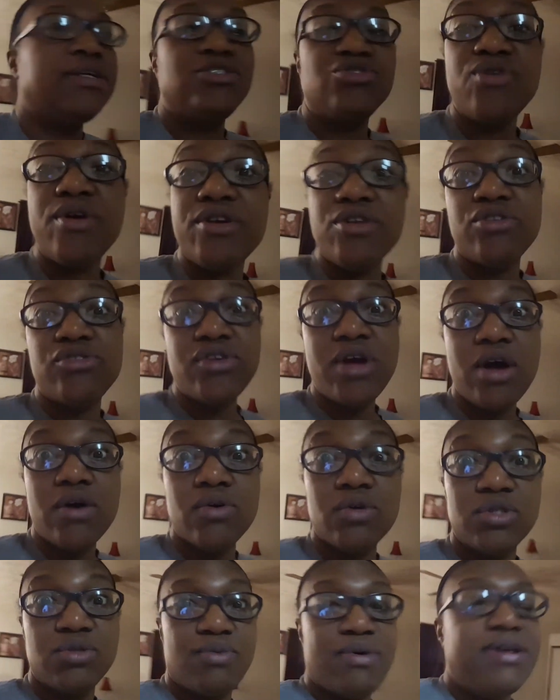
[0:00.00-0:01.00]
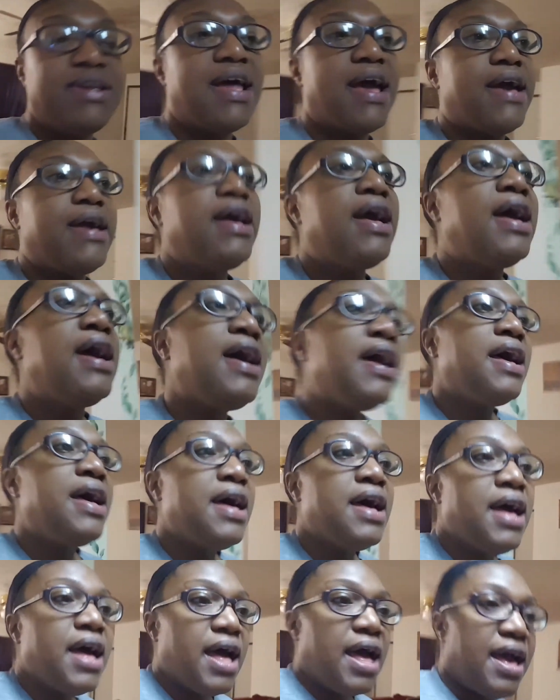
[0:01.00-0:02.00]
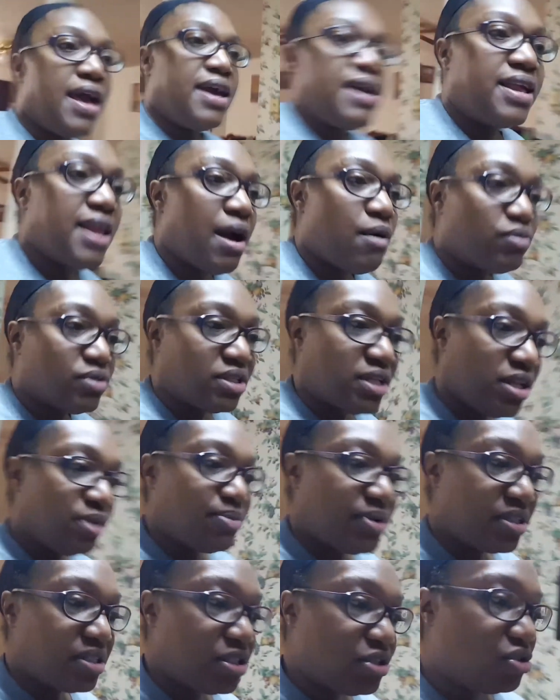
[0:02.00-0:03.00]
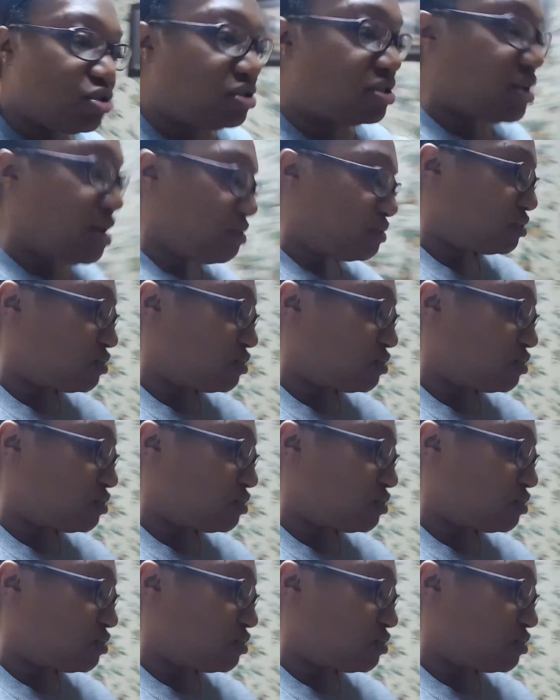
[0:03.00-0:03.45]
Trader Joe's one day. And I was telling my sister that I